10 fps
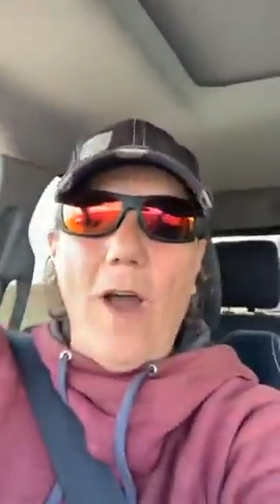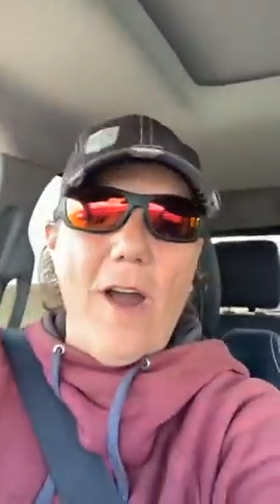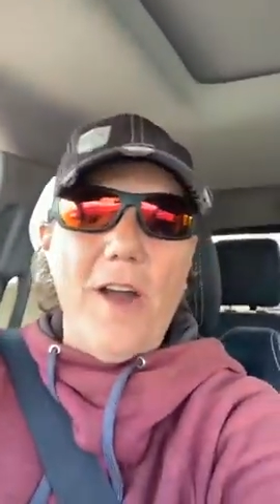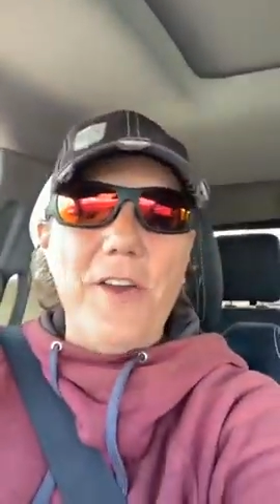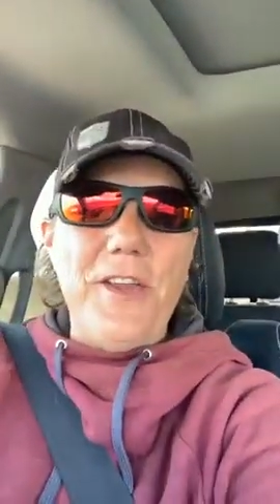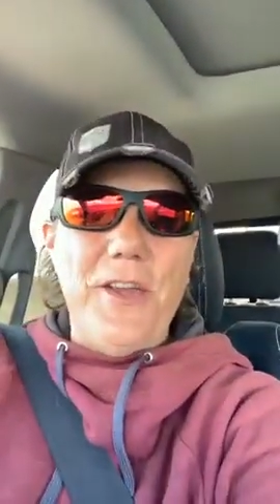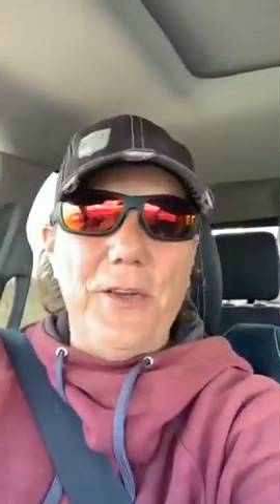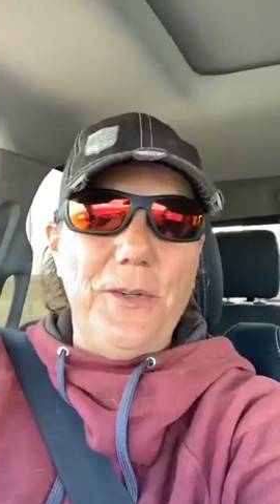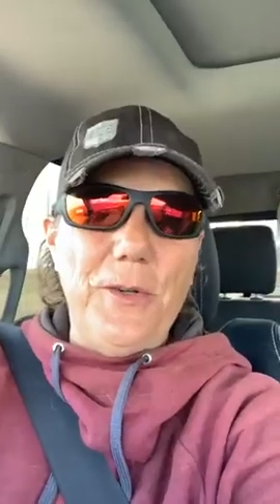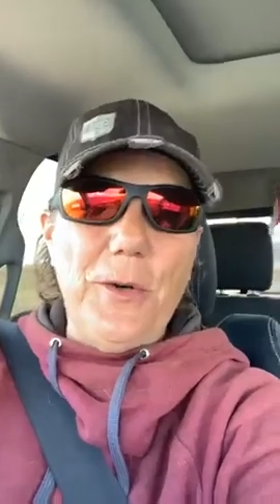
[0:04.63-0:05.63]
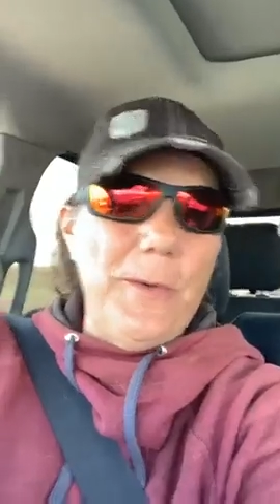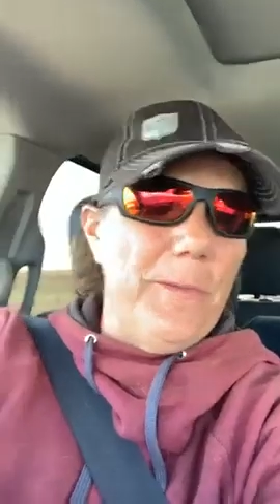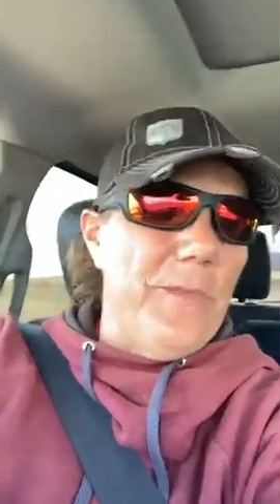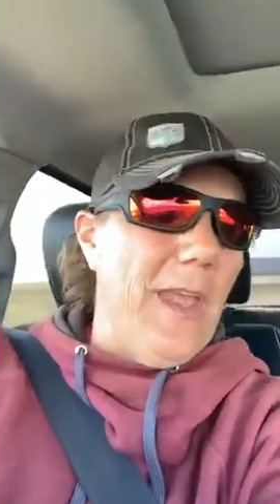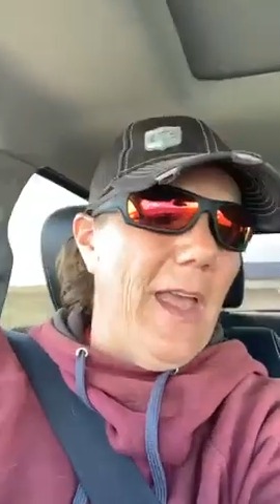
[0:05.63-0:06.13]
are you?
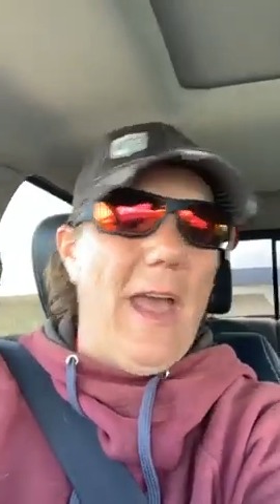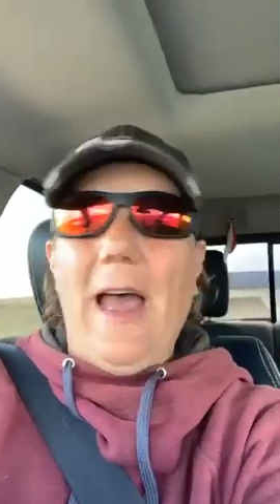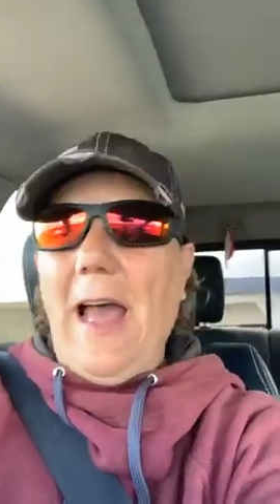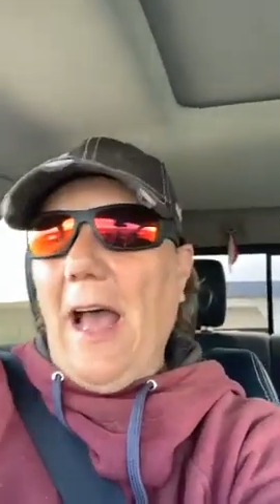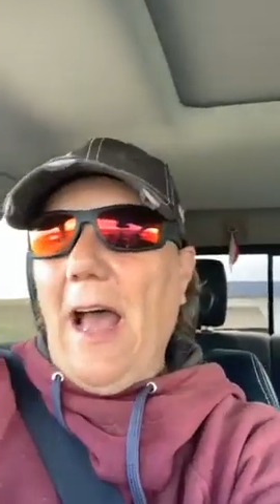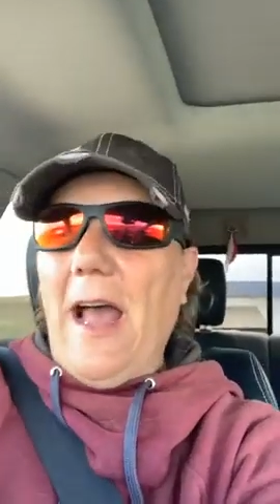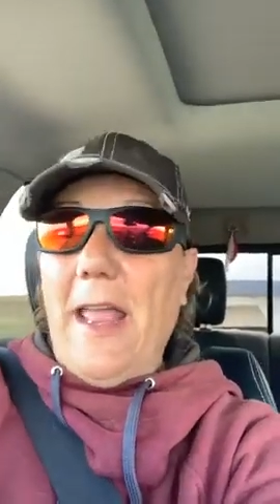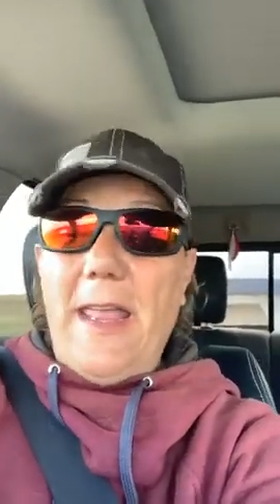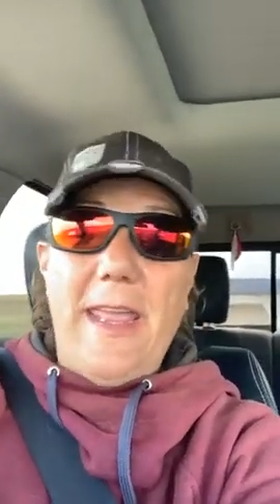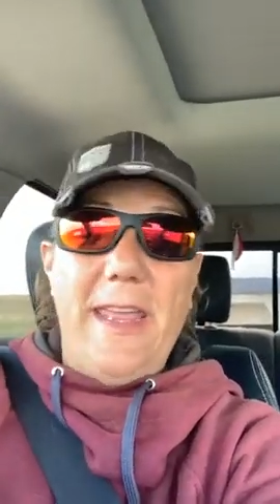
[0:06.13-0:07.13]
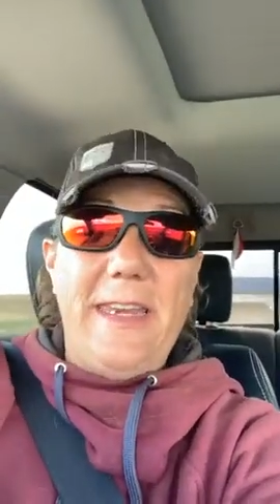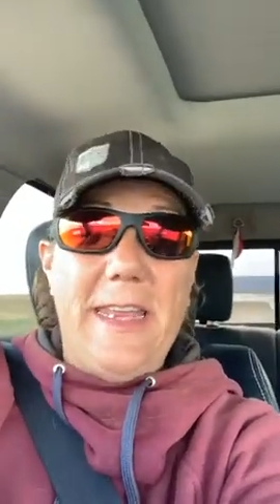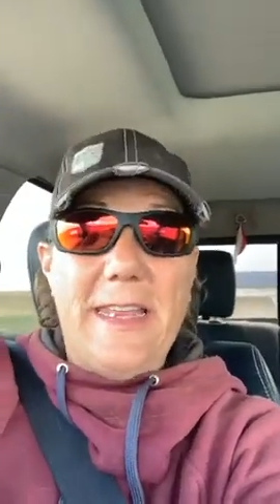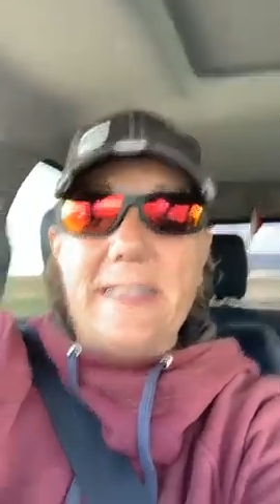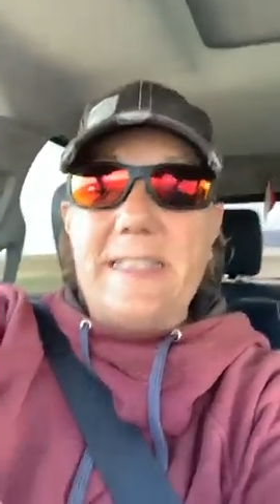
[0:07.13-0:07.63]
It
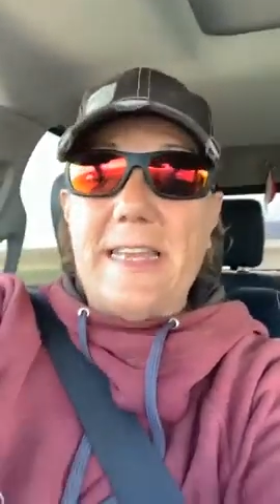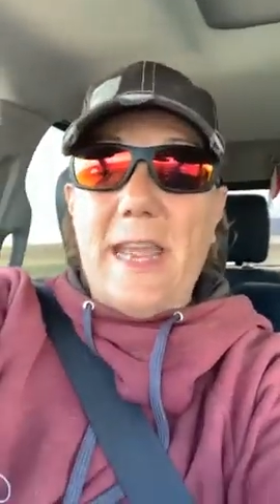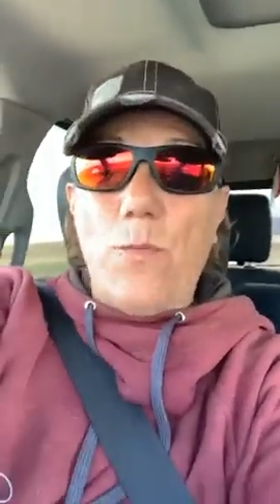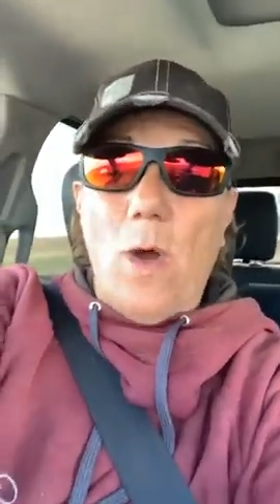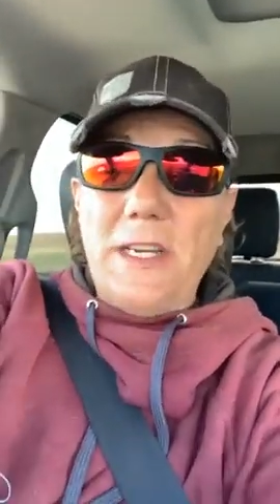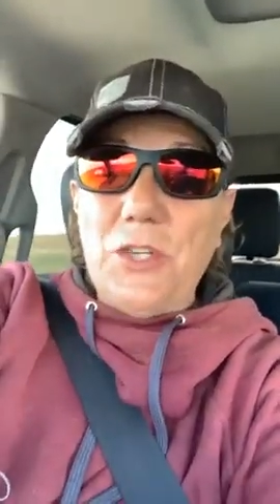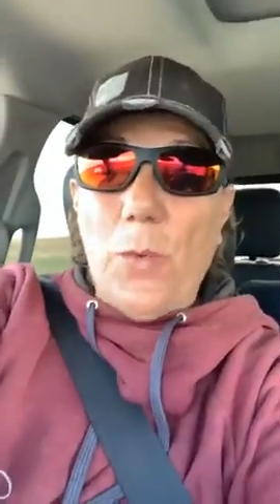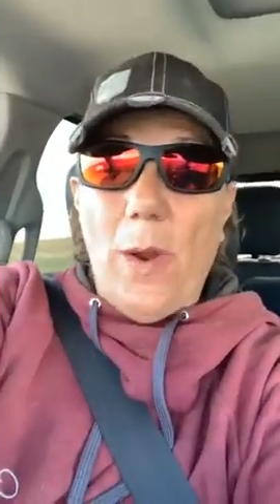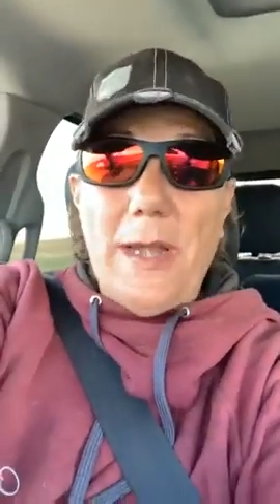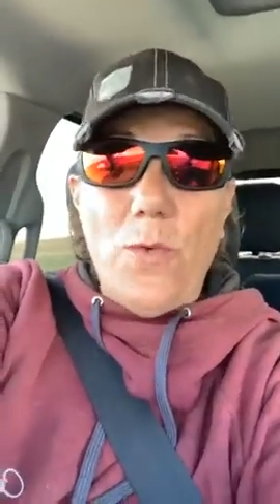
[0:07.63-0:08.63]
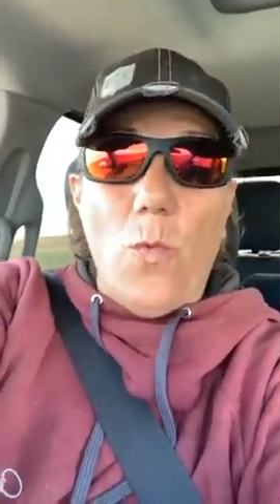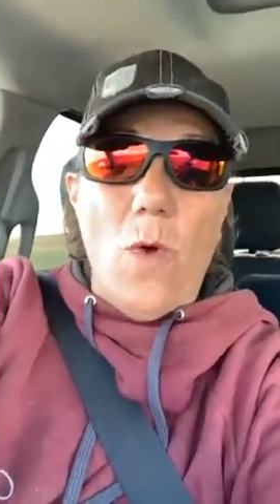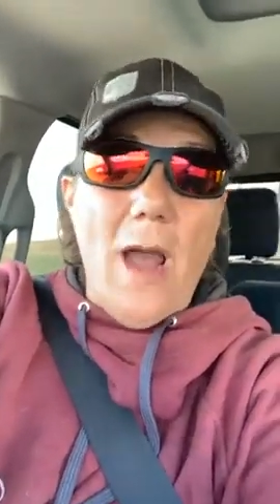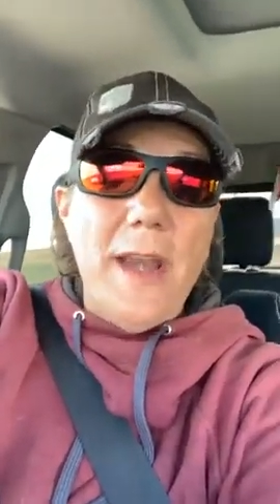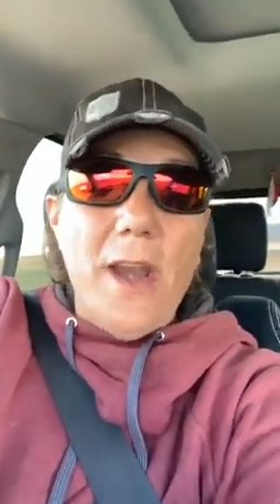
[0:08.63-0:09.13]
is day
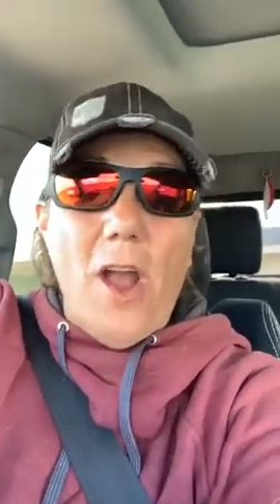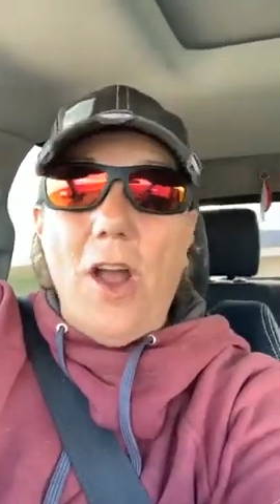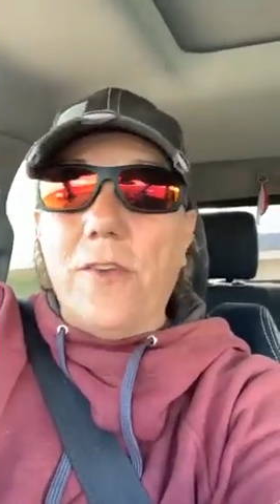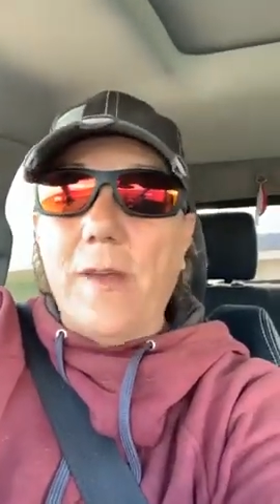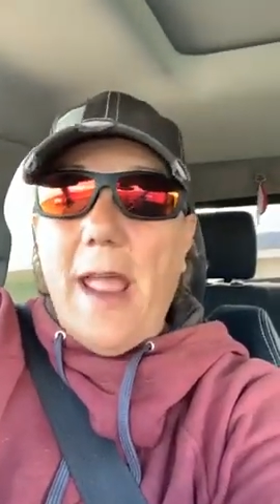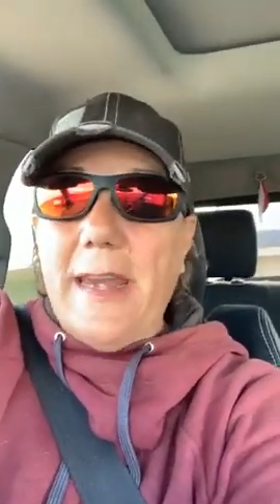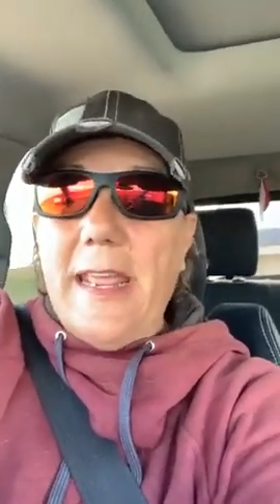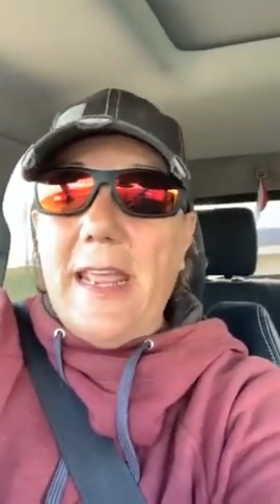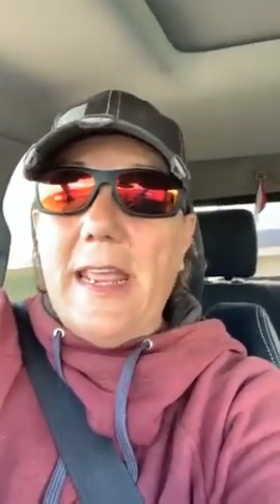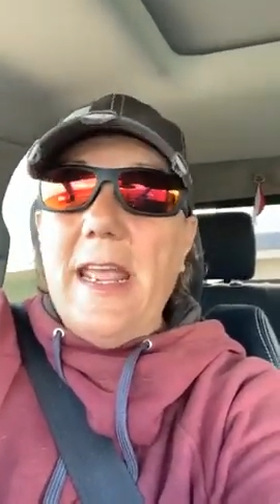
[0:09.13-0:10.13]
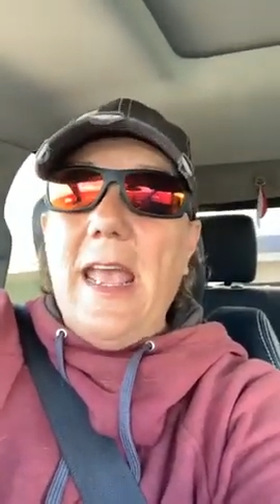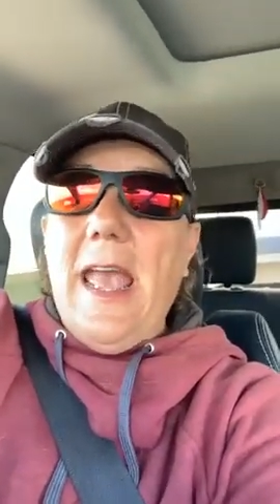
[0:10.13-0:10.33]
121 already.